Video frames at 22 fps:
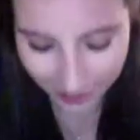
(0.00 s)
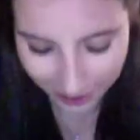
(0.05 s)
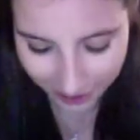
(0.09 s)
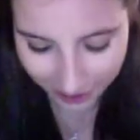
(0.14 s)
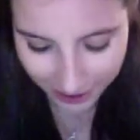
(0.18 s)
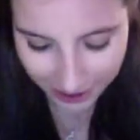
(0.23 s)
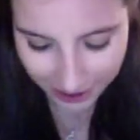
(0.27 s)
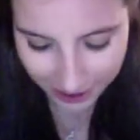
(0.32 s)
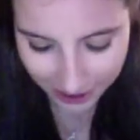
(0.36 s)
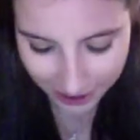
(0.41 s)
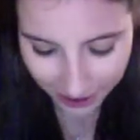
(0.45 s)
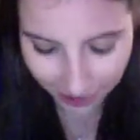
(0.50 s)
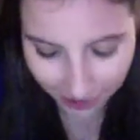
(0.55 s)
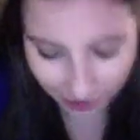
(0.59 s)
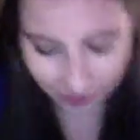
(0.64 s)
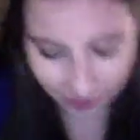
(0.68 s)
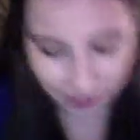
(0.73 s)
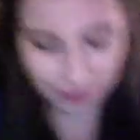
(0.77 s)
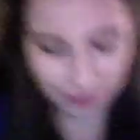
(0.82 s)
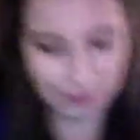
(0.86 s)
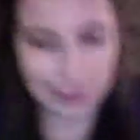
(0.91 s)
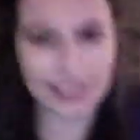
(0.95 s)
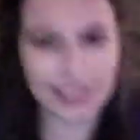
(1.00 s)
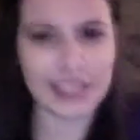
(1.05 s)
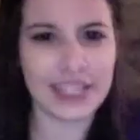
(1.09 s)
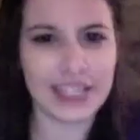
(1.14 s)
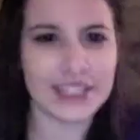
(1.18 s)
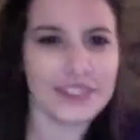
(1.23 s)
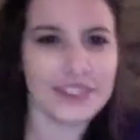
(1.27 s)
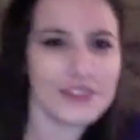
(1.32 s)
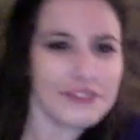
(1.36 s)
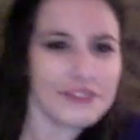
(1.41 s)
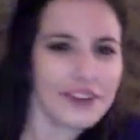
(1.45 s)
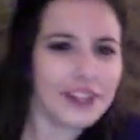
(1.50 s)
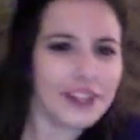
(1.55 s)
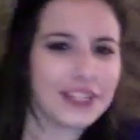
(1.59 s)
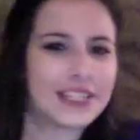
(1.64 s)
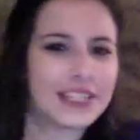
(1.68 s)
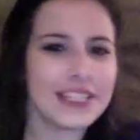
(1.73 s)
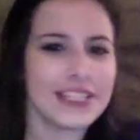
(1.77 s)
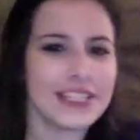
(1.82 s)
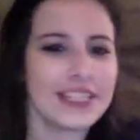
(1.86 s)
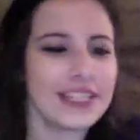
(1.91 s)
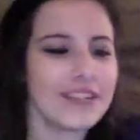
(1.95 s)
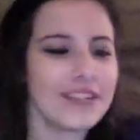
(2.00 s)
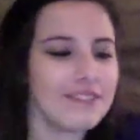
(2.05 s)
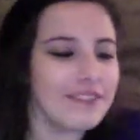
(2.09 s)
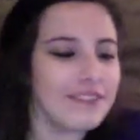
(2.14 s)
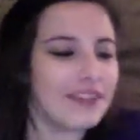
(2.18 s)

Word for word: Let's see. Oh, my legs are falling asleep.